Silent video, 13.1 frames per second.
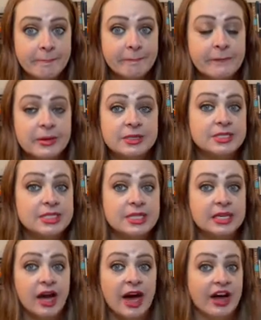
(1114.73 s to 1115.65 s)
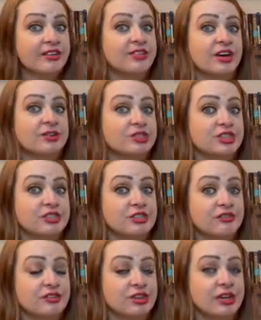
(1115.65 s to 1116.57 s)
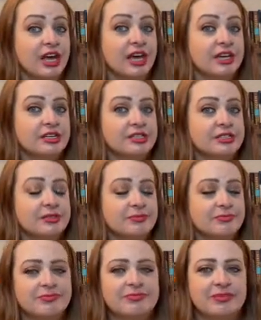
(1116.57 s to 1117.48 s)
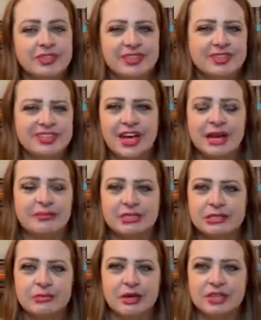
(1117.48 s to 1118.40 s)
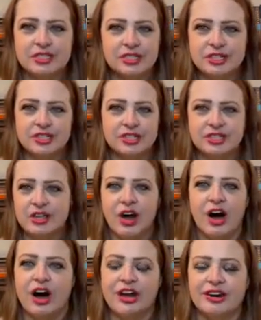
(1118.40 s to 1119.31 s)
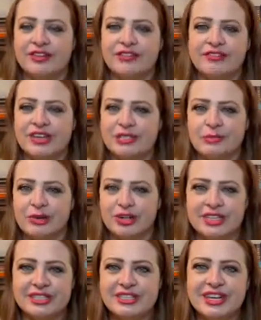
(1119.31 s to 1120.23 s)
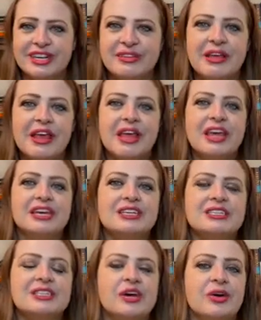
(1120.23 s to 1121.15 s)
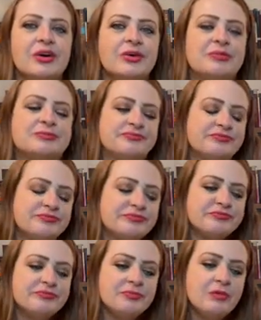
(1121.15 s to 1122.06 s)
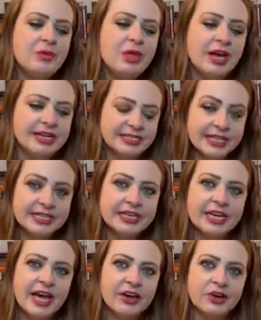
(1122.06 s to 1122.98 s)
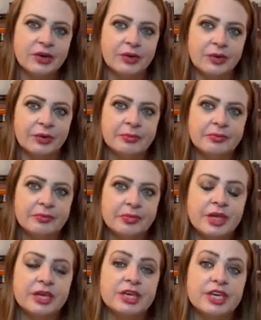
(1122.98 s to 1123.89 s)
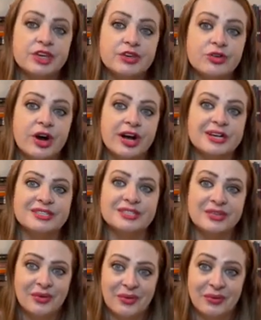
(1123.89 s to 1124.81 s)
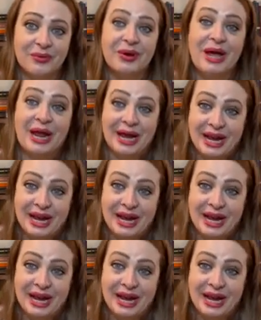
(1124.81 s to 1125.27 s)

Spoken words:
See, I thought it was just a few days. Time and space is just odd on Facebook, isn't it? So I take the cat home. He cries the whole way.